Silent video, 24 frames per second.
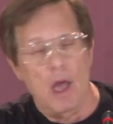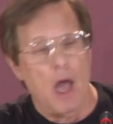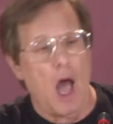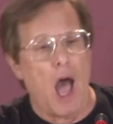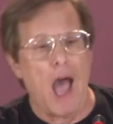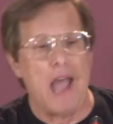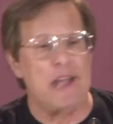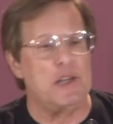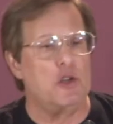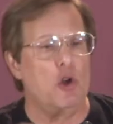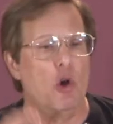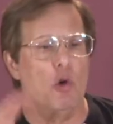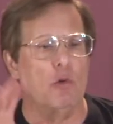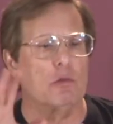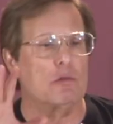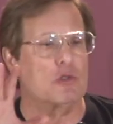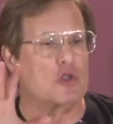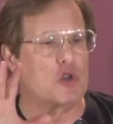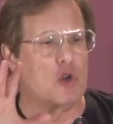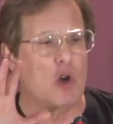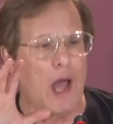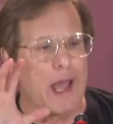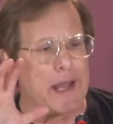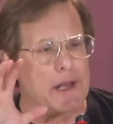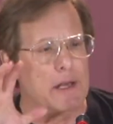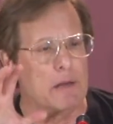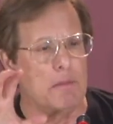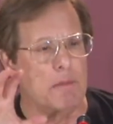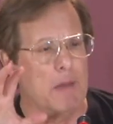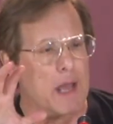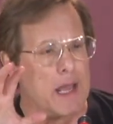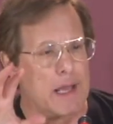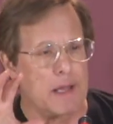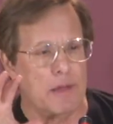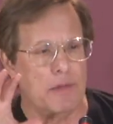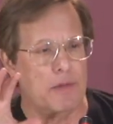I don't try to
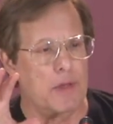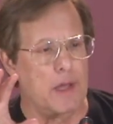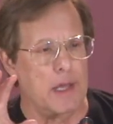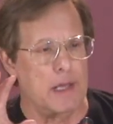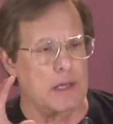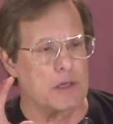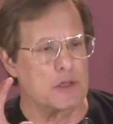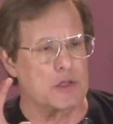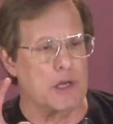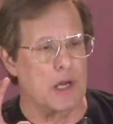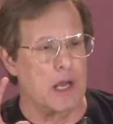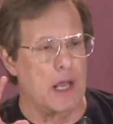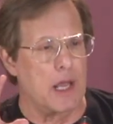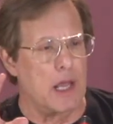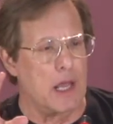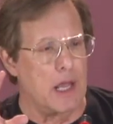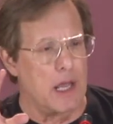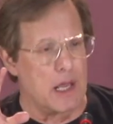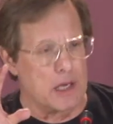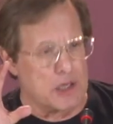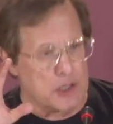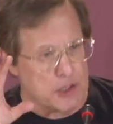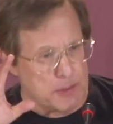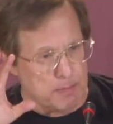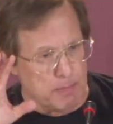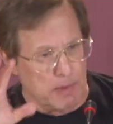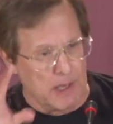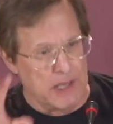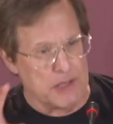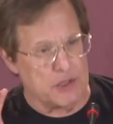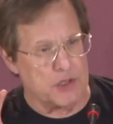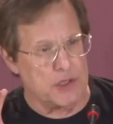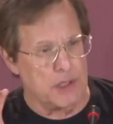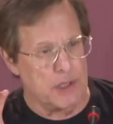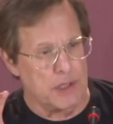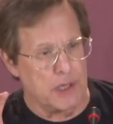make things
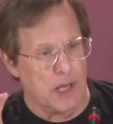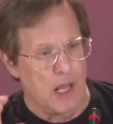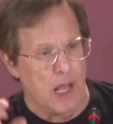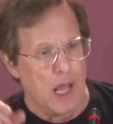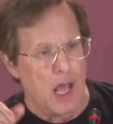explicit.